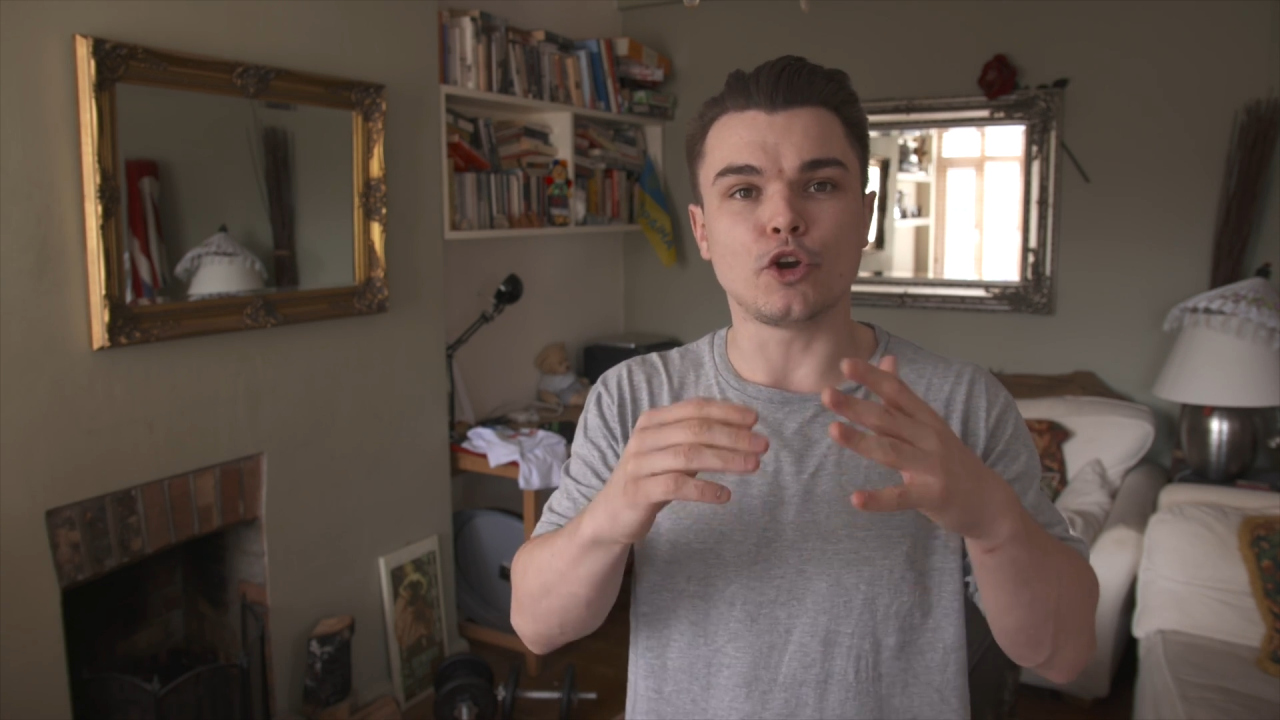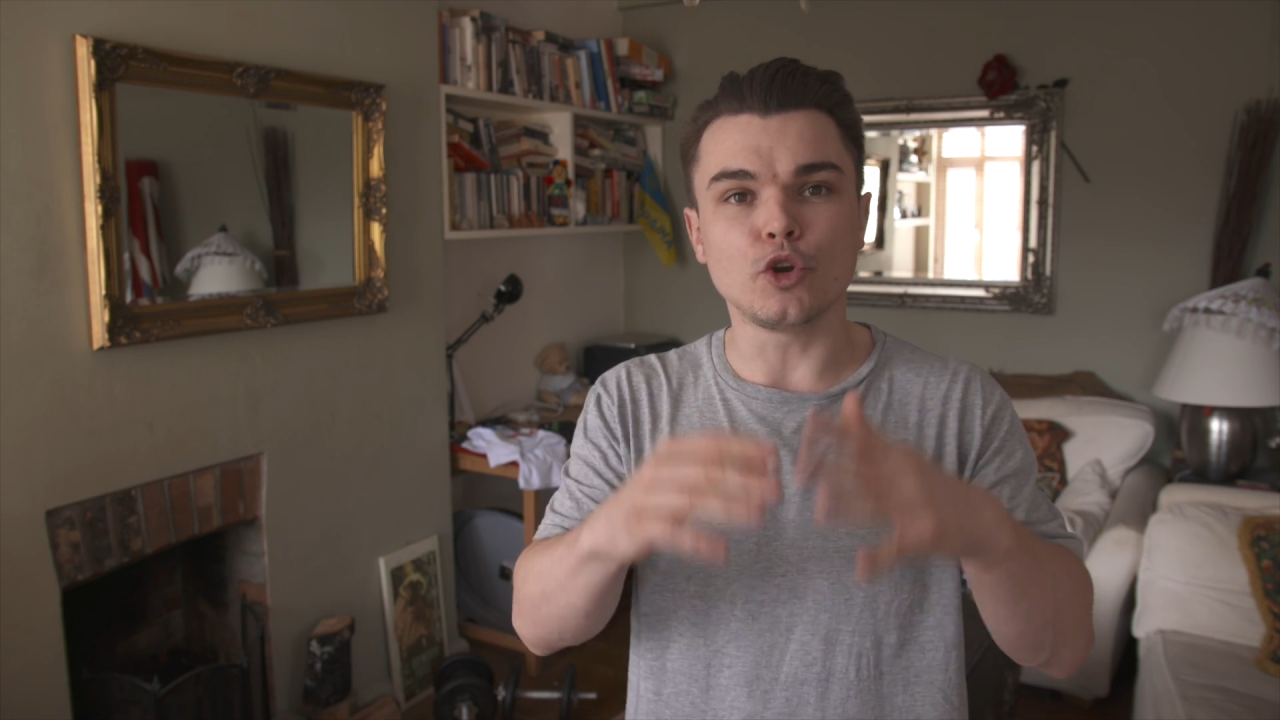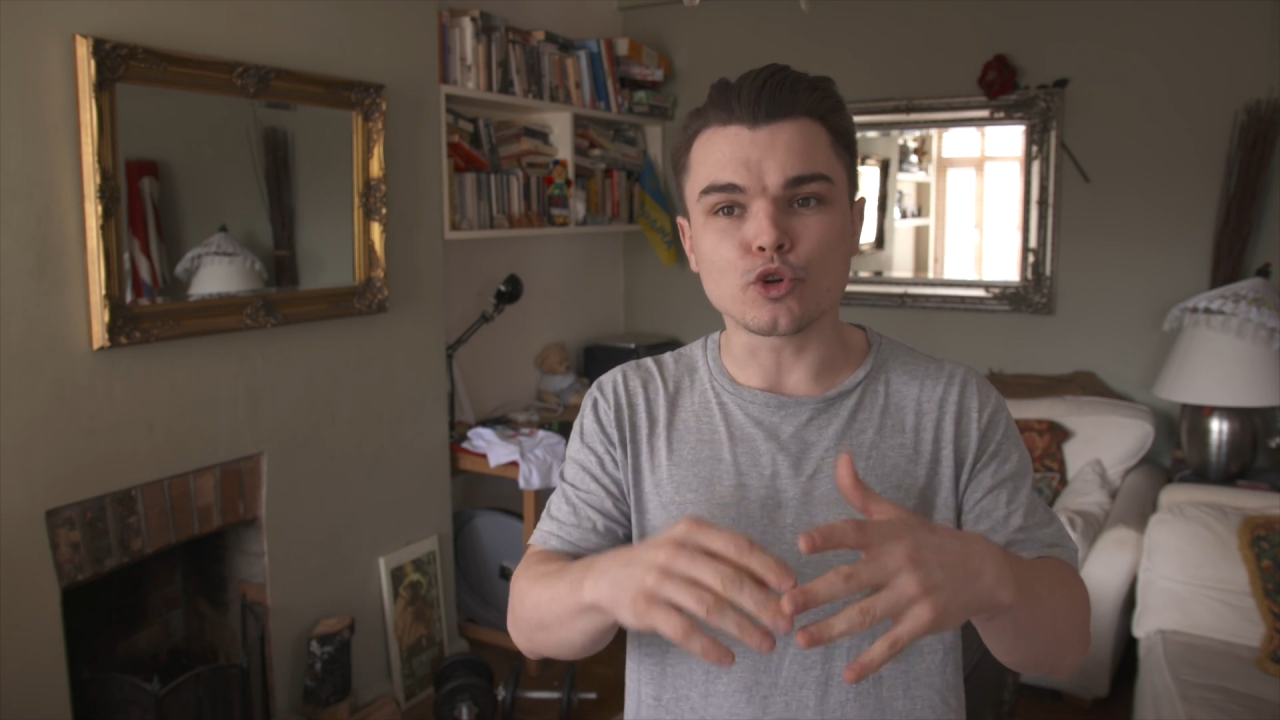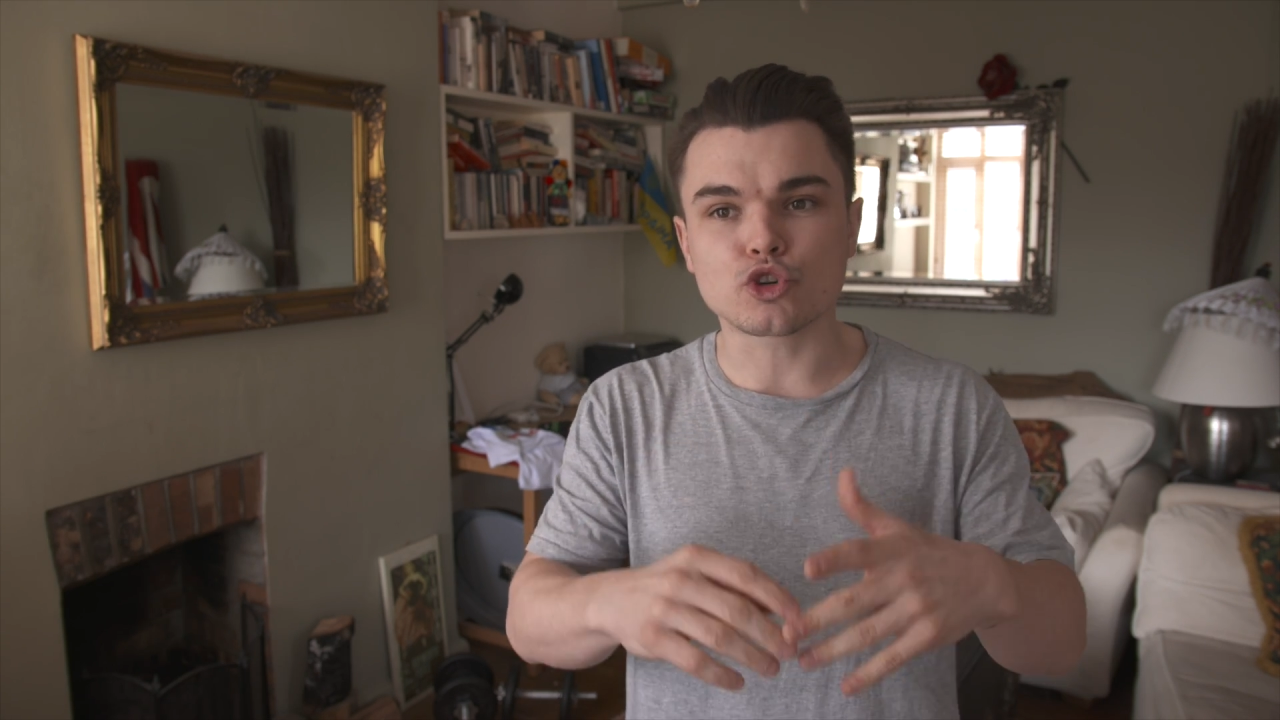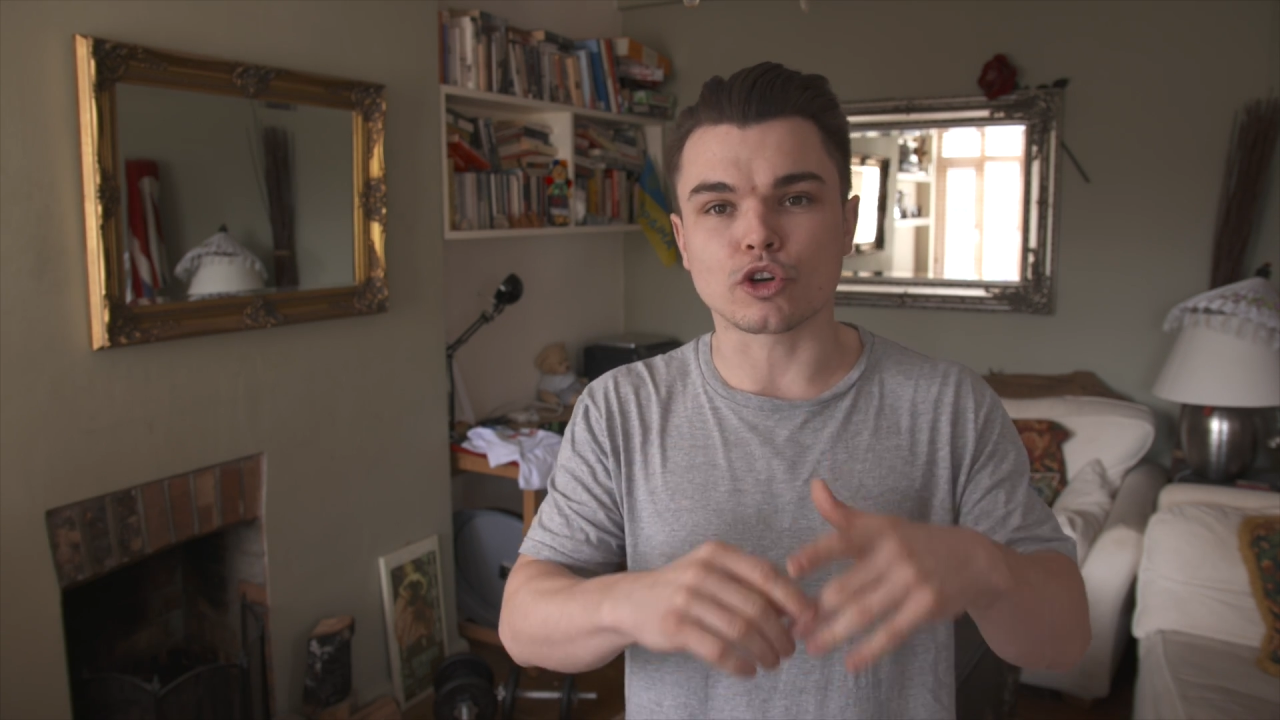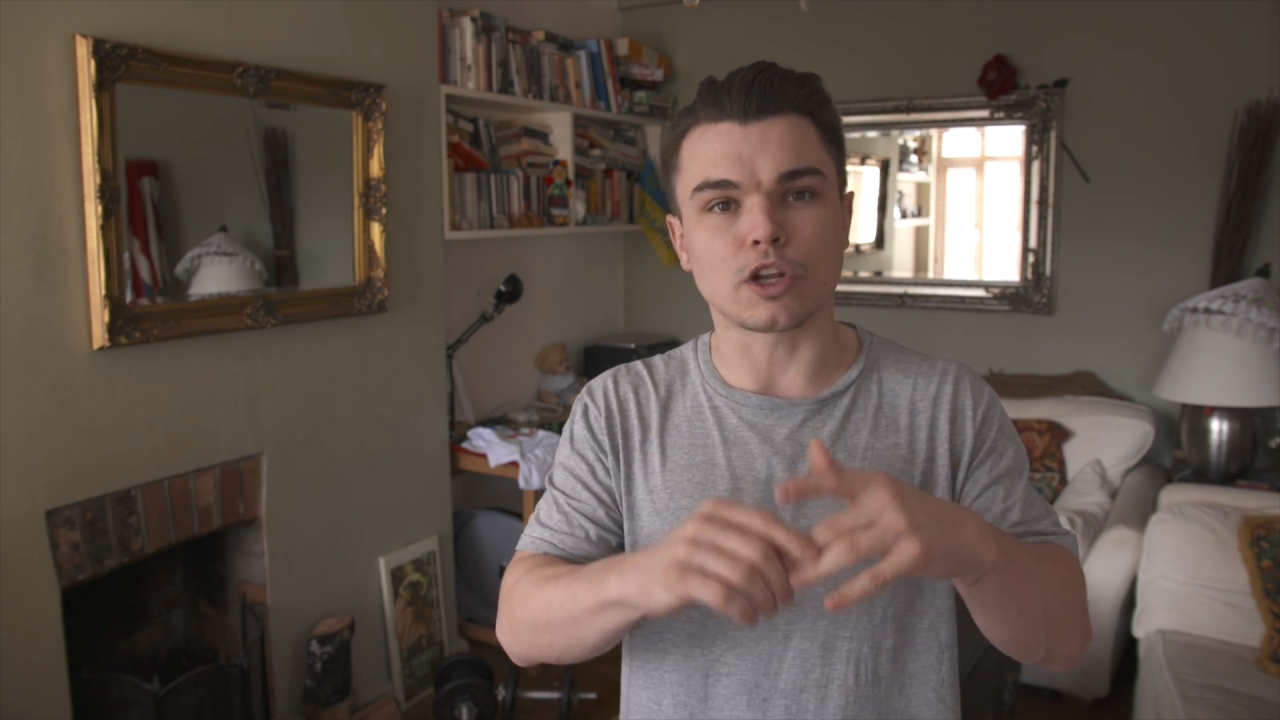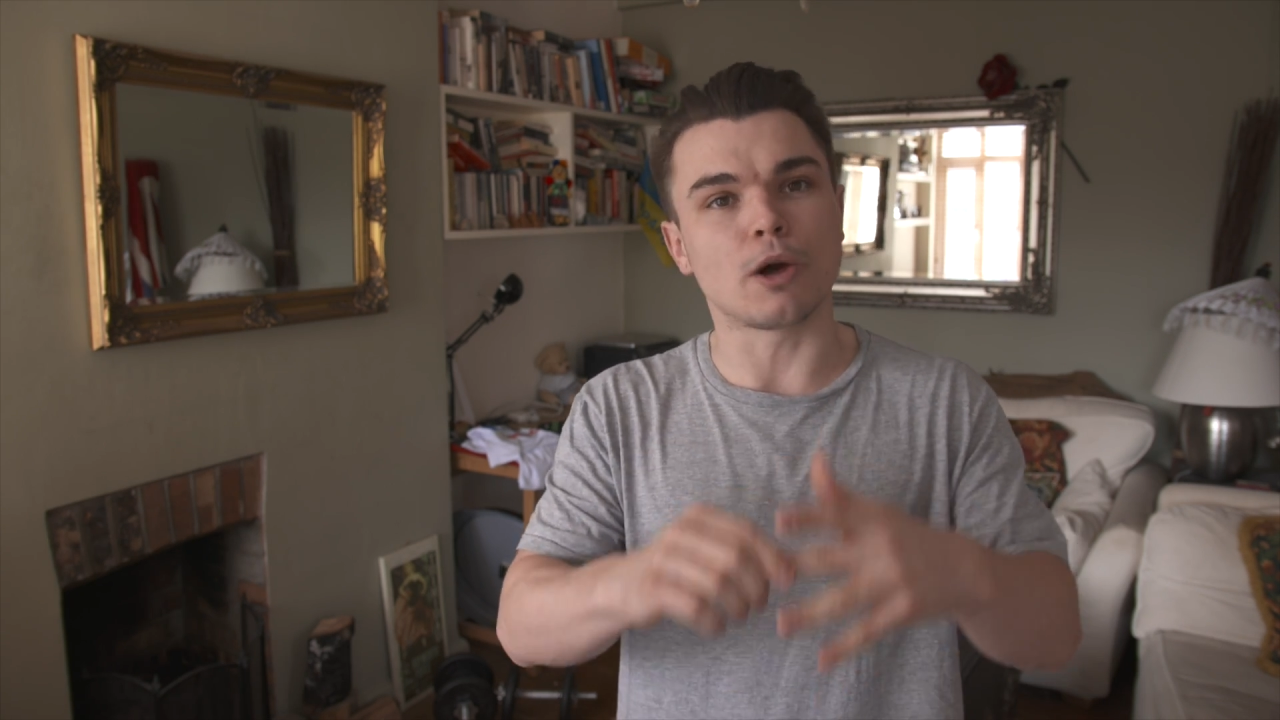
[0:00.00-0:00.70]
neutral,